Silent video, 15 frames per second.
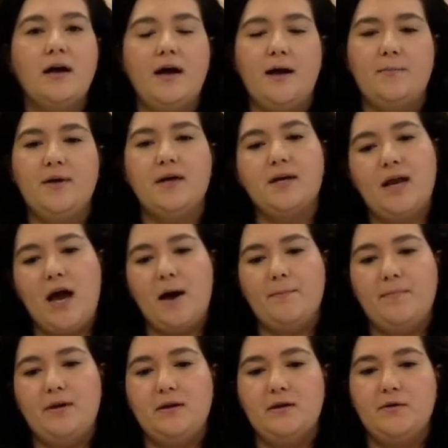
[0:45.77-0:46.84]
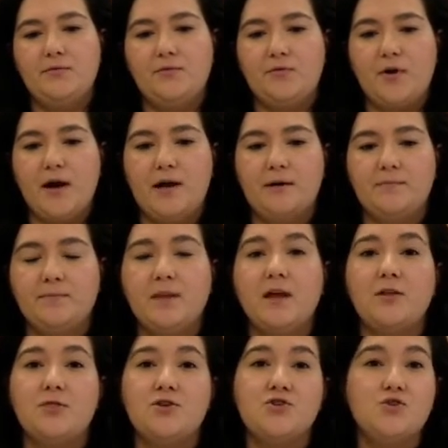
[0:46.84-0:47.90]
It could happen
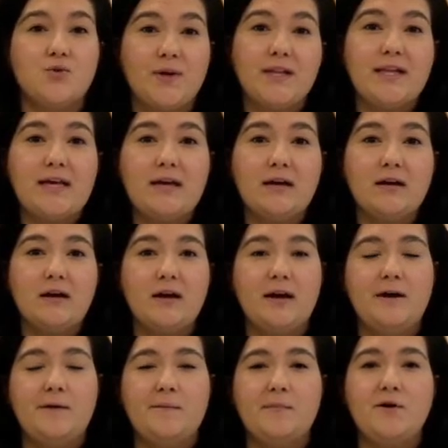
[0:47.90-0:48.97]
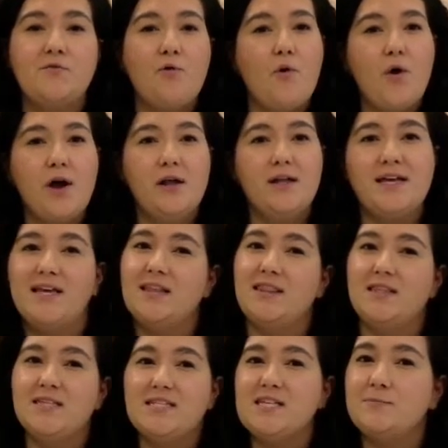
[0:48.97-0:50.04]
from the drilling of oil
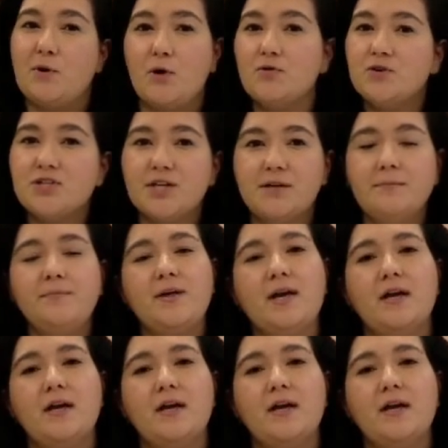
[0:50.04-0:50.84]
in the deep ocean.